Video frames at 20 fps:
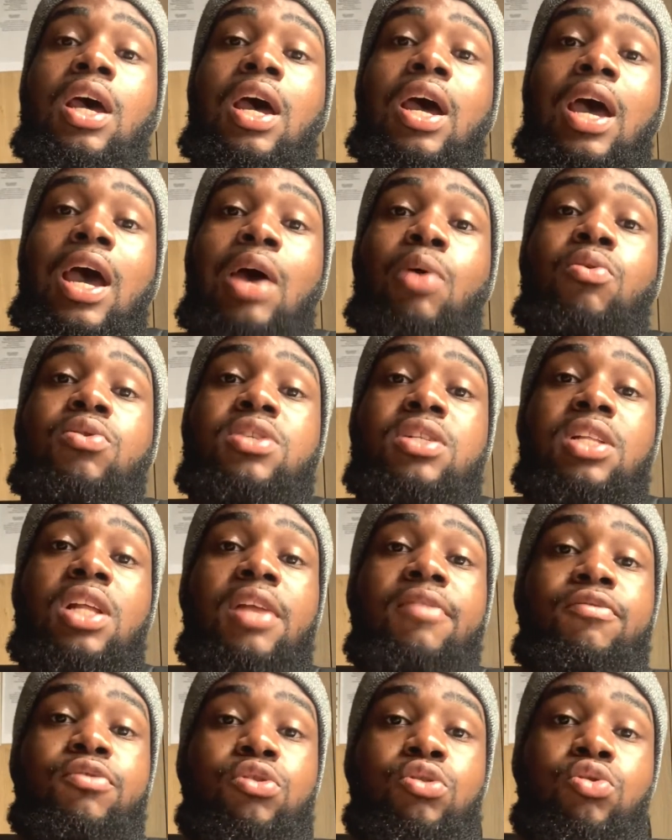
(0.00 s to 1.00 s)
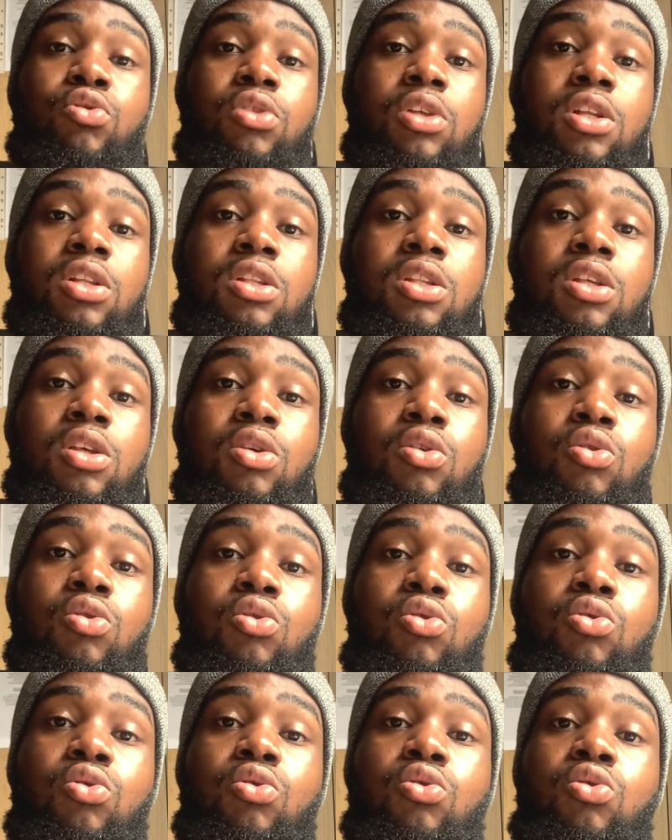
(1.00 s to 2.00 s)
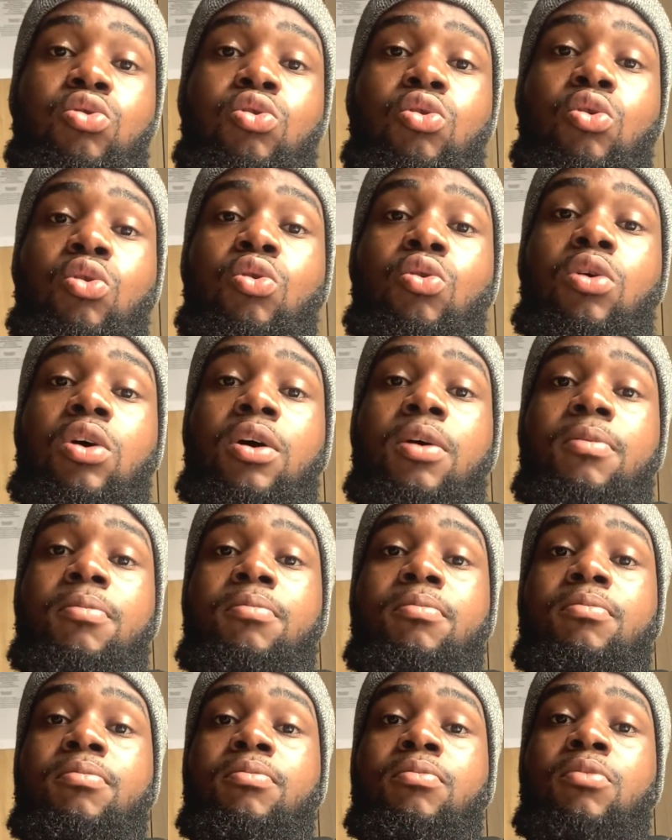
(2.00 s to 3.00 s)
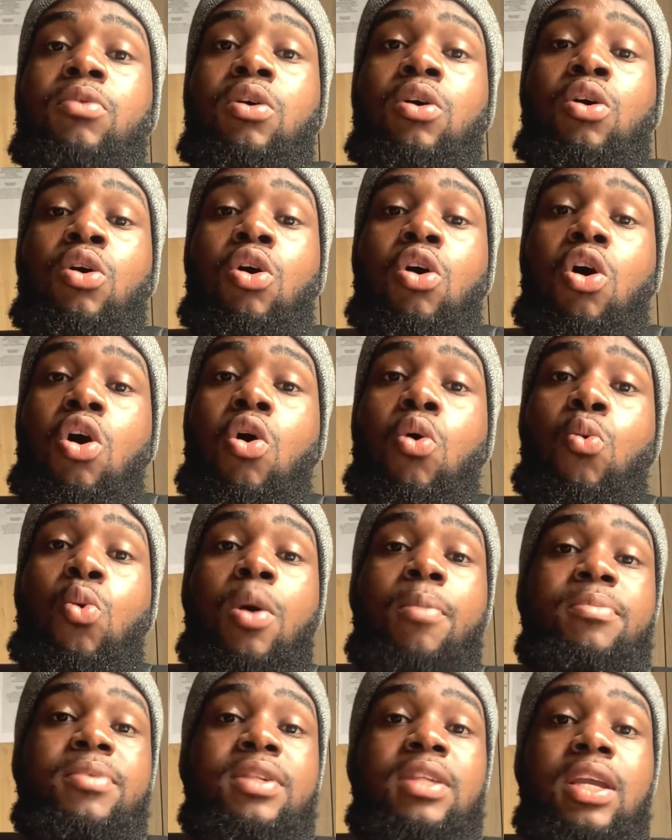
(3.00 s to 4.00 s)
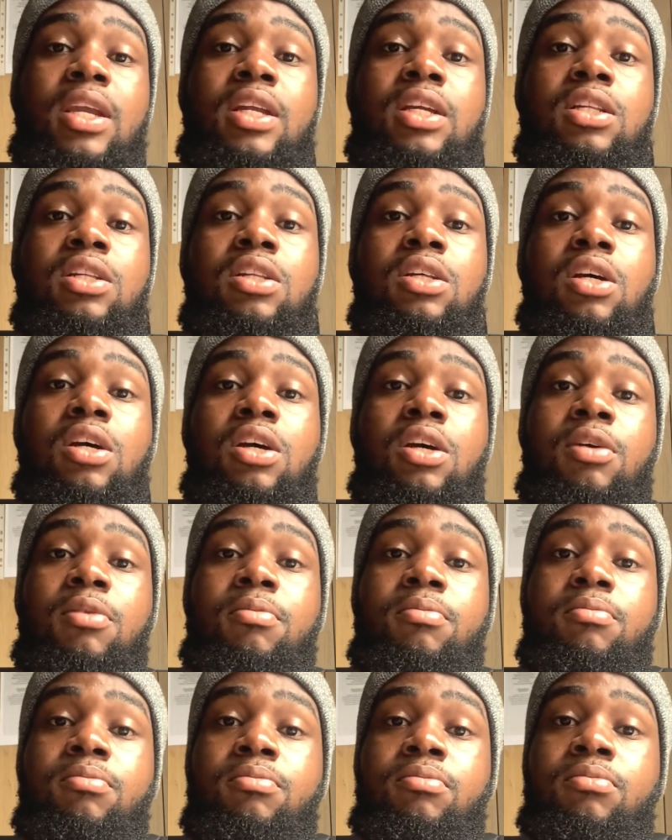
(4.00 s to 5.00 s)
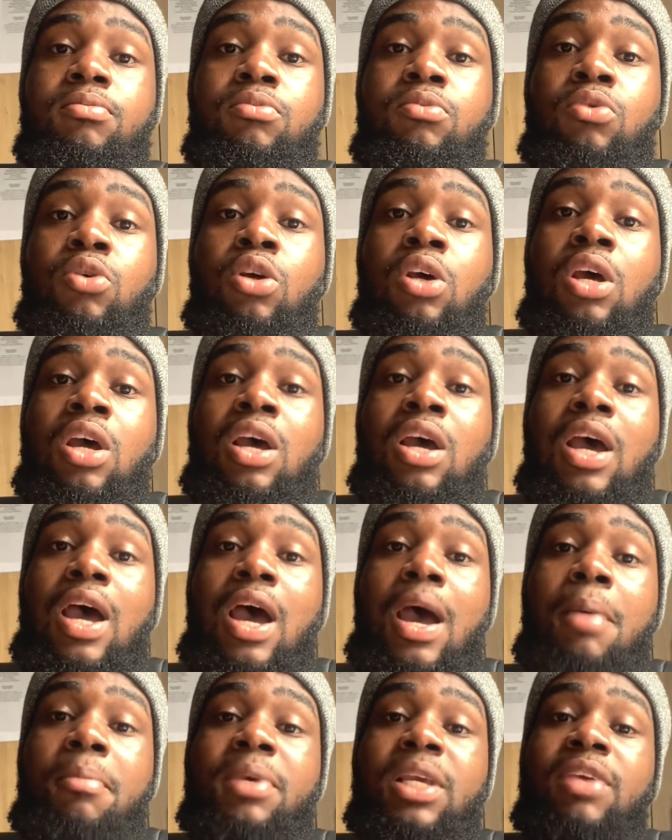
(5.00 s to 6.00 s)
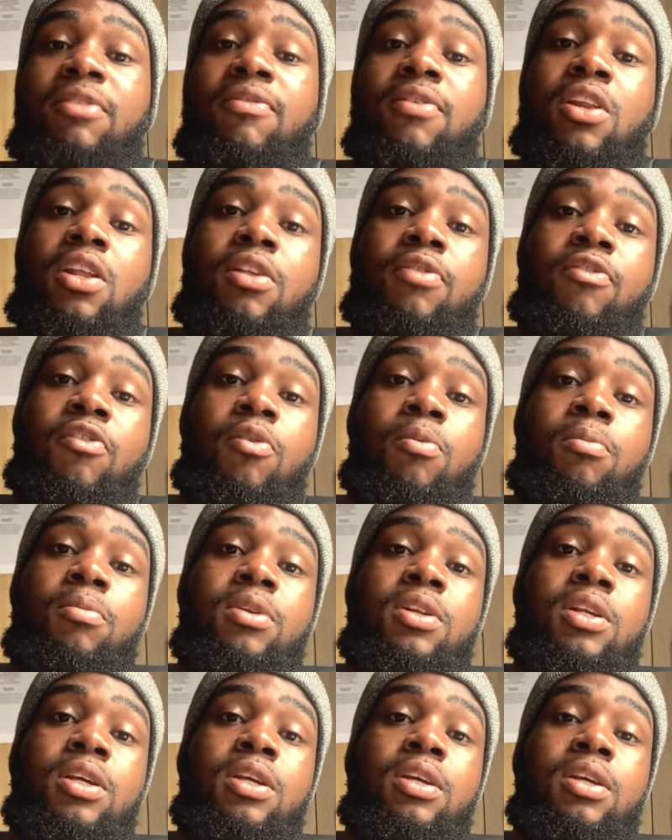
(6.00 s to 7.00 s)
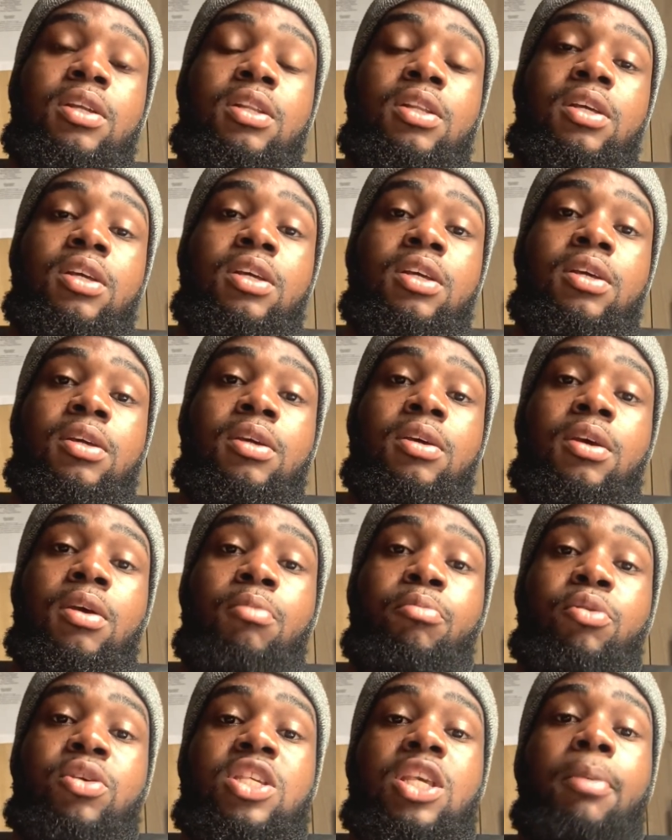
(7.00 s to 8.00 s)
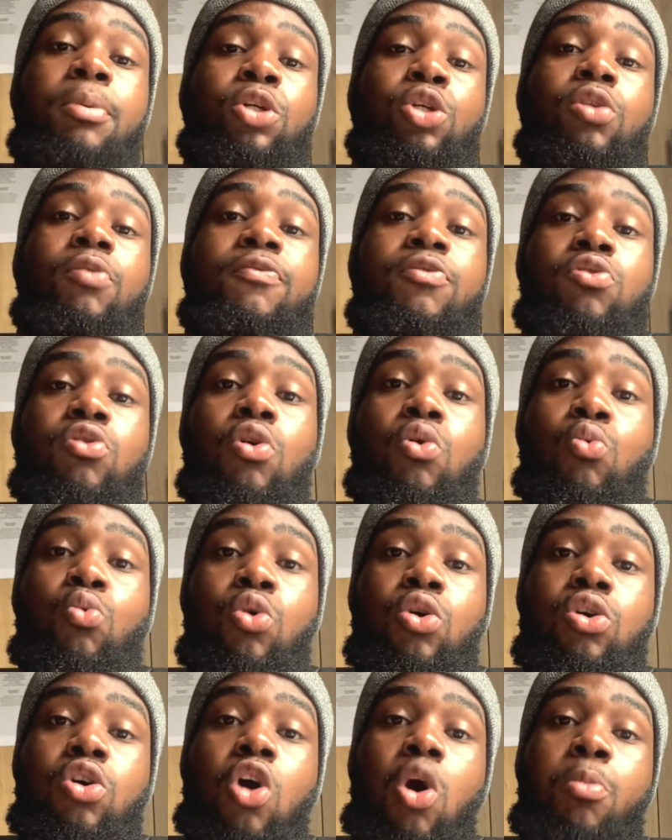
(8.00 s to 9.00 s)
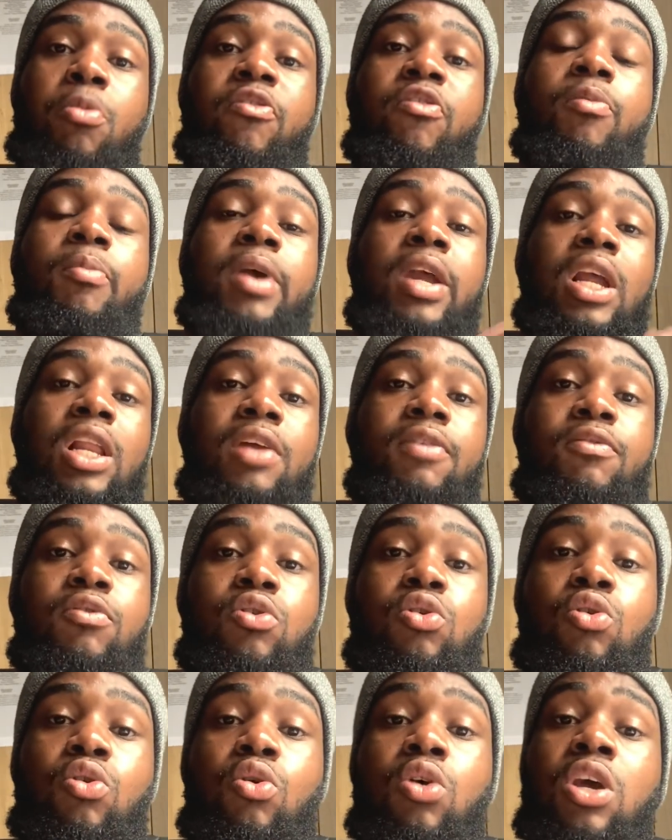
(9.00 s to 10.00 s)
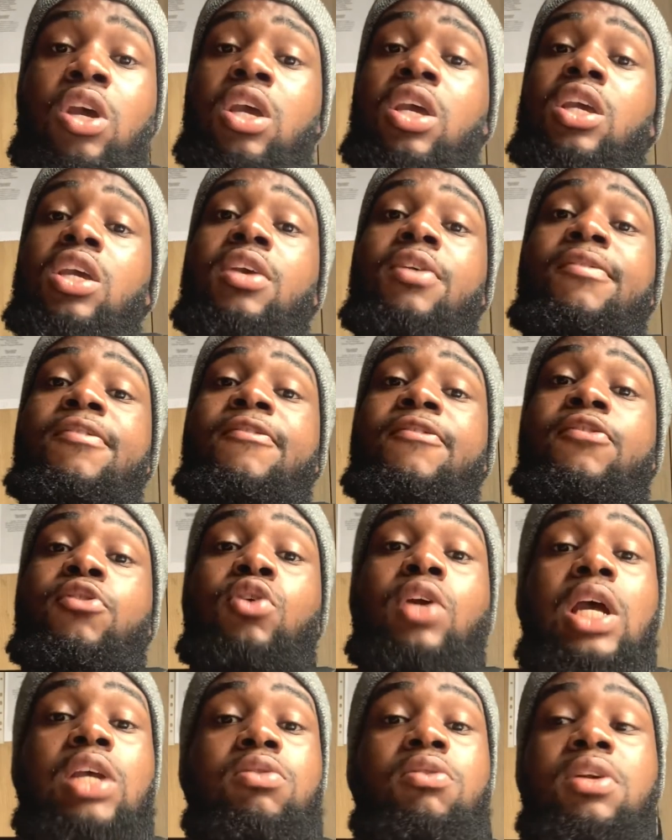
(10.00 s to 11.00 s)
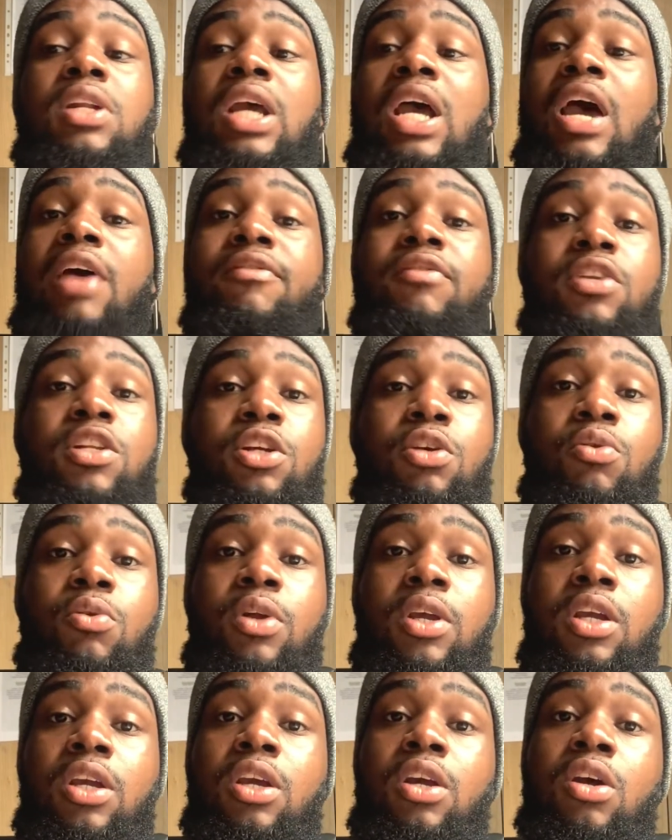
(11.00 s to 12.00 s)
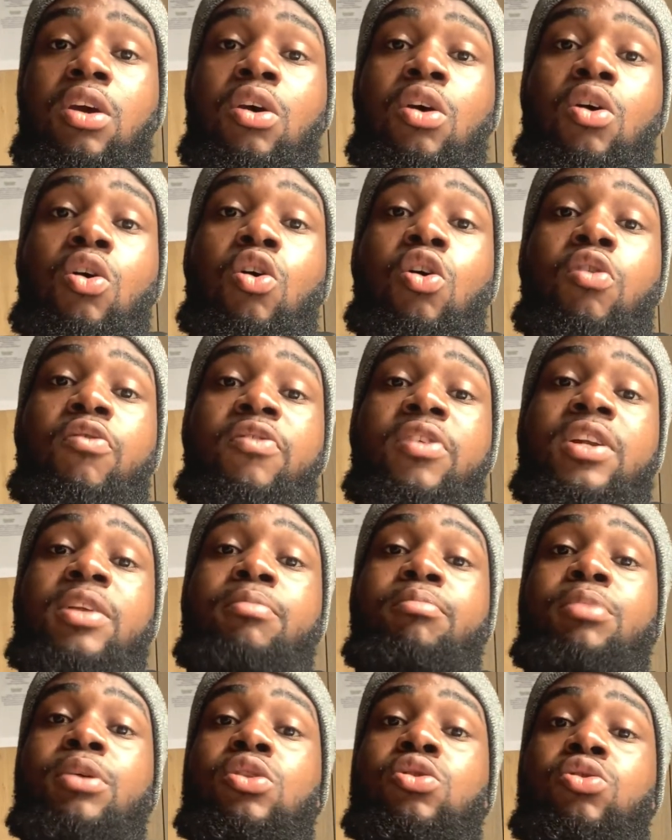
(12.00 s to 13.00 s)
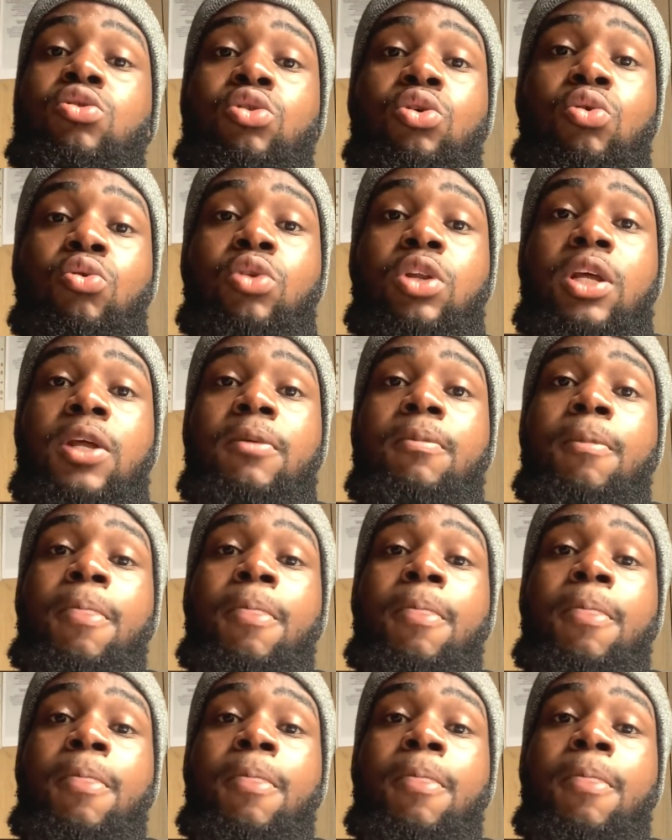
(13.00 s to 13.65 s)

I was an A-level student, so all I'm saying, I'm giving it from the perception of someone coming from A-level. So if you guys already have a degree or have already been to uni,